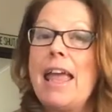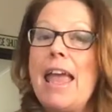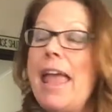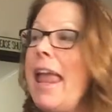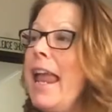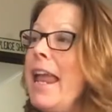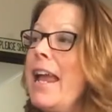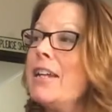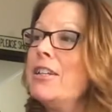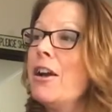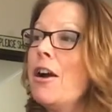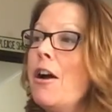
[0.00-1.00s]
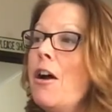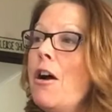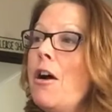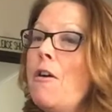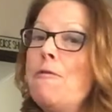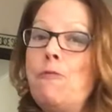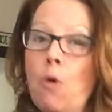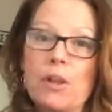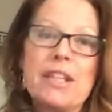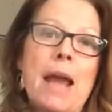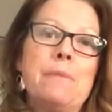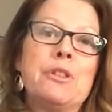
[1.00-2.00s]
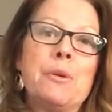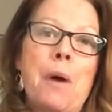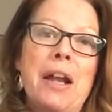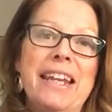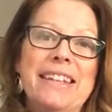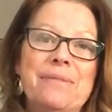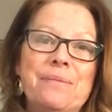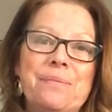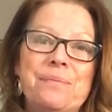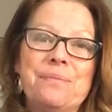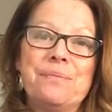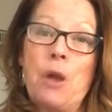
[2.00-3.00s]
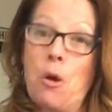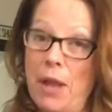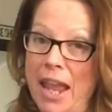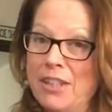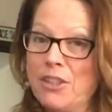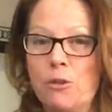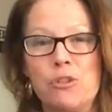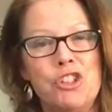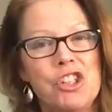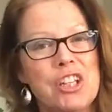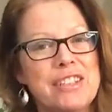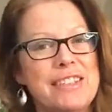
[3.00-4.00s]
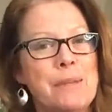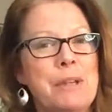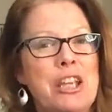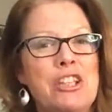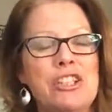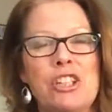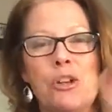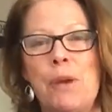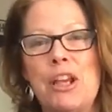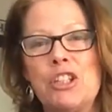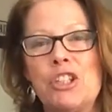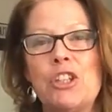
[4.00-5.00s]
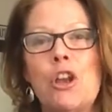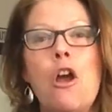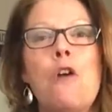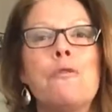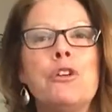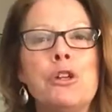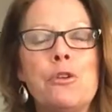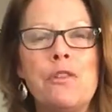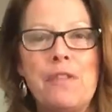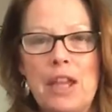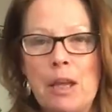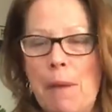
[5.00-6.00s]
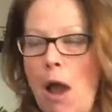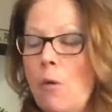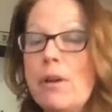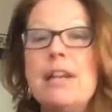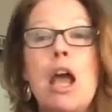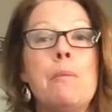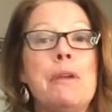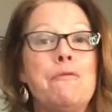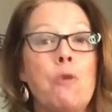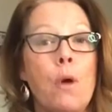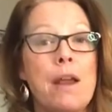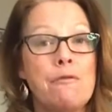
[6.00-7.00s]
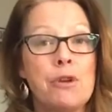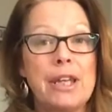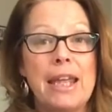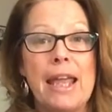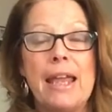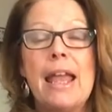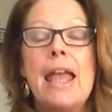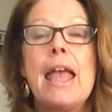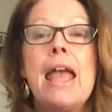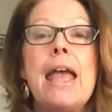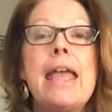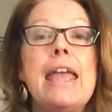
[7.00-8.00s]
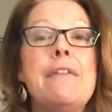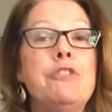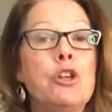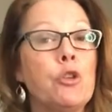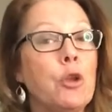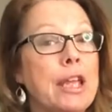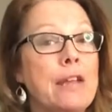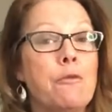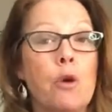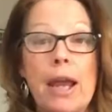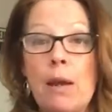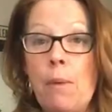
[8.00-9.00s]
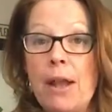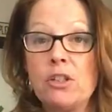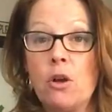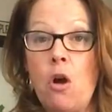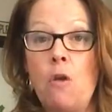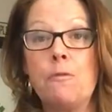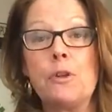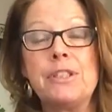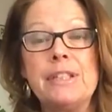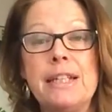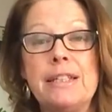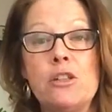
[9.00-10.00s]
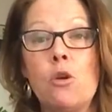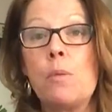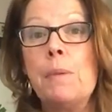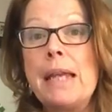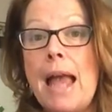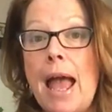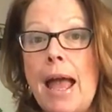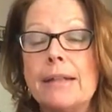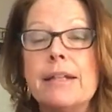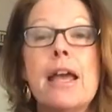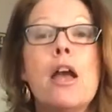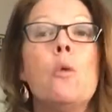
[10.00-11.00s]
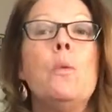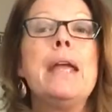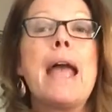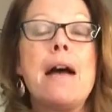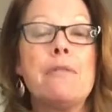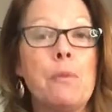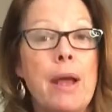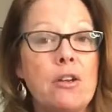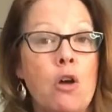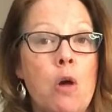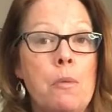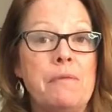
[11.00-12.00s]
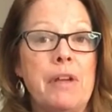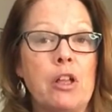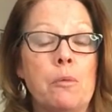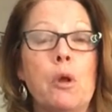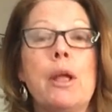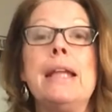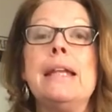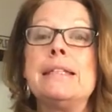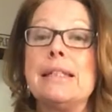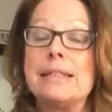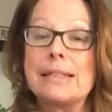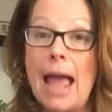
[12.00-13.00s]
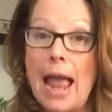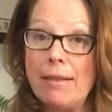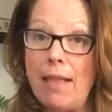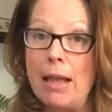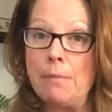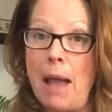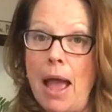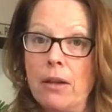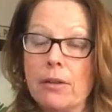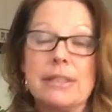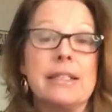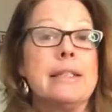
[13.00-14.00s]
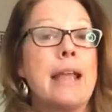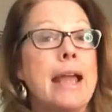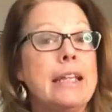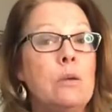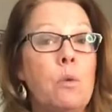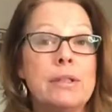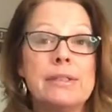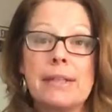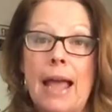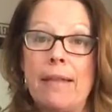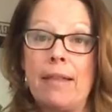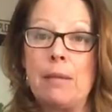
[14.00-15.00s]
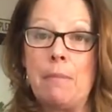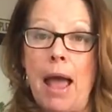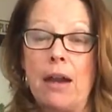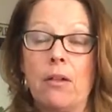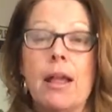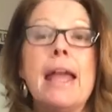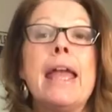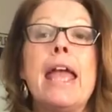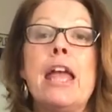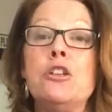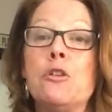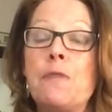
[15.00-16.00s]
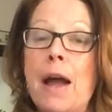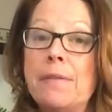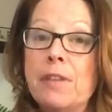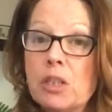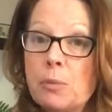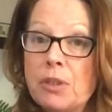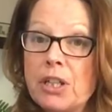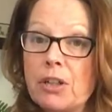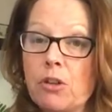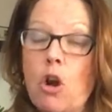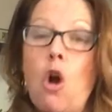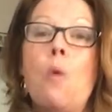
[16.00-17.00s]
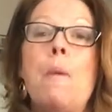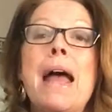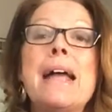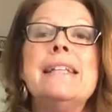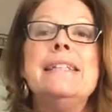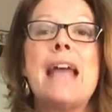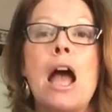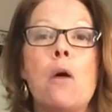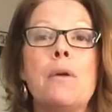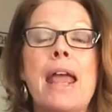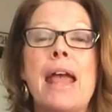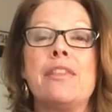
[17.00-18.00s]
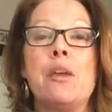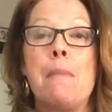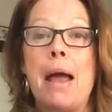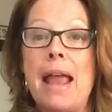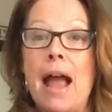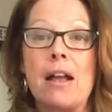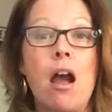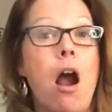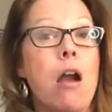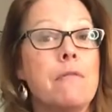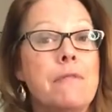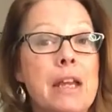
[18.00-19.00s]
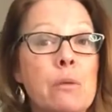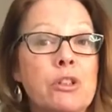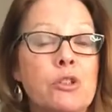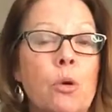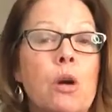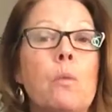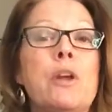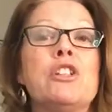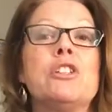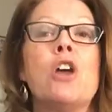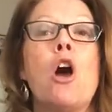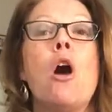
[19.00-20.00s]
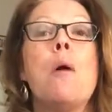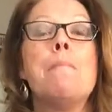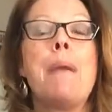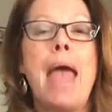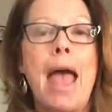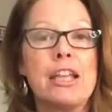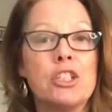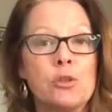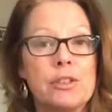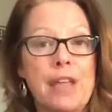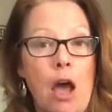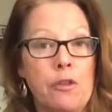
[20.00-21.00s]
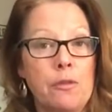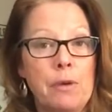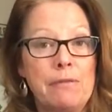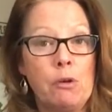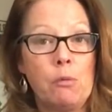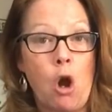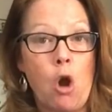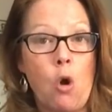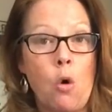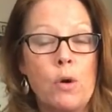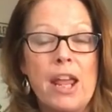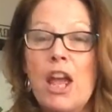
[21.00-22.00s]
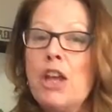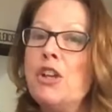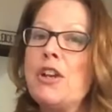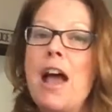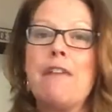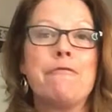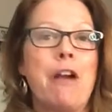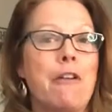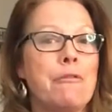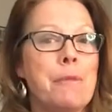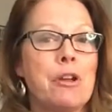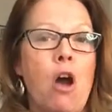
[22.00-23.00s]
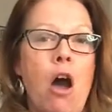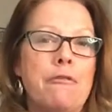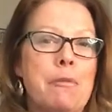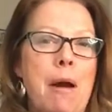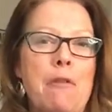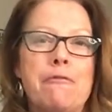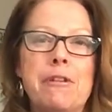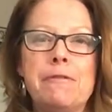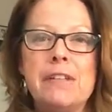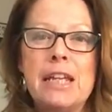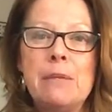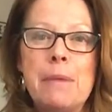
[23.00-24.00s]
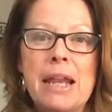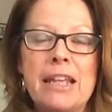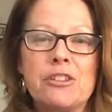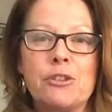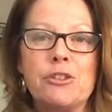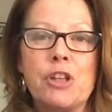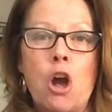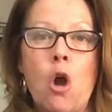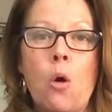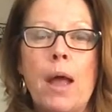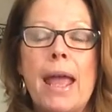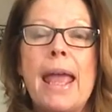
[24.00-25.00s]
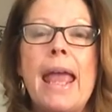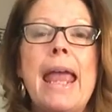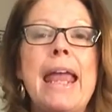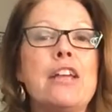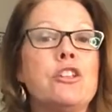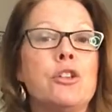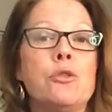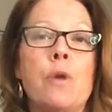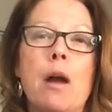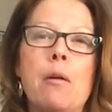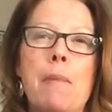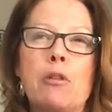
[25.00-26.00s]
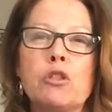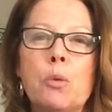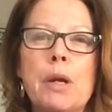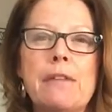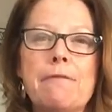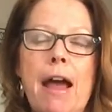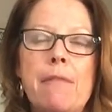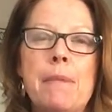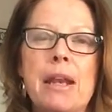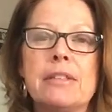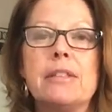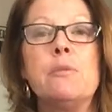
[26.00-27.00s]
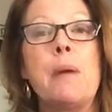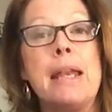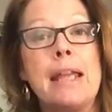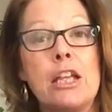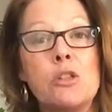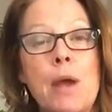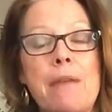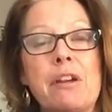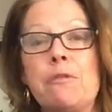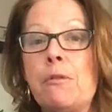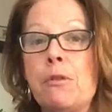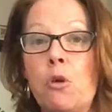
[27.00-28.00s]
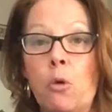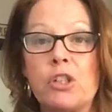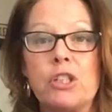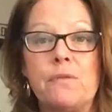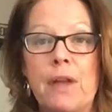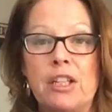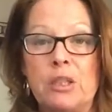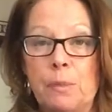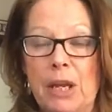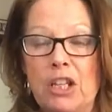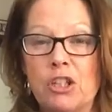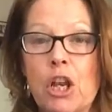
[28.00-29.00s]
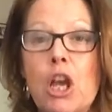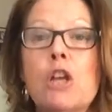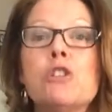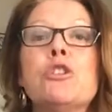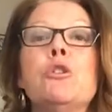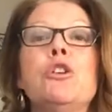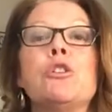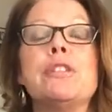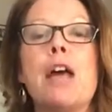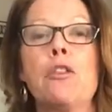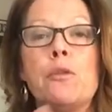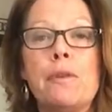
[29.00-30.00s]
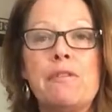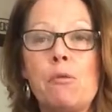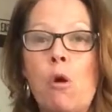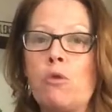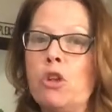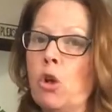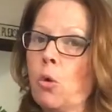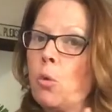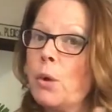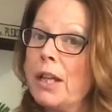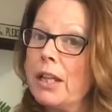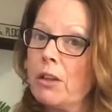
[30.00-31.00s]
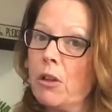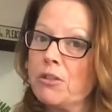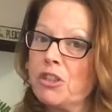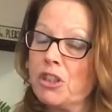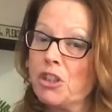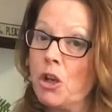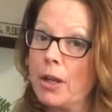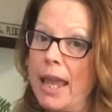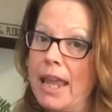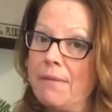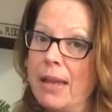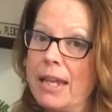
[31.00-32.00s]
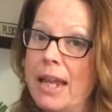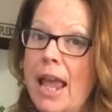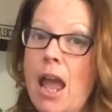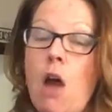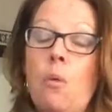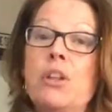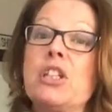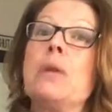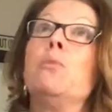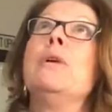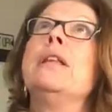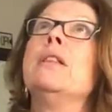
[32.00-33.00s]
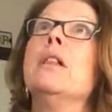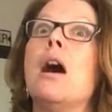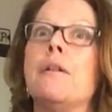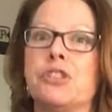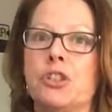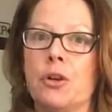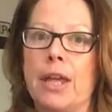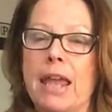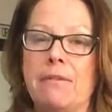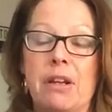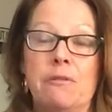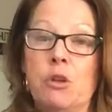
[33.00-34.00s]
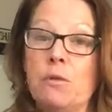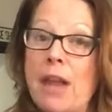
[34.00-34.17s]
and four times the money. Okay, so just some considerations for you to think about. Now before I forget, if you're looking for a rental home for season or beyond, we have a rental home available and is a Skyline model. It's a 91 Skyline model, and you'll find this particular home down at the Mayaca RV Resort, which is past south of River Road. You're not far from the Gulf, about 15 minutes or so, and you are about 25 minutes, depending on traffic, from the gorgeous Venice Beach. So you're south of River Road, you're really close to Snook Haven, we love Snook Haven. If you've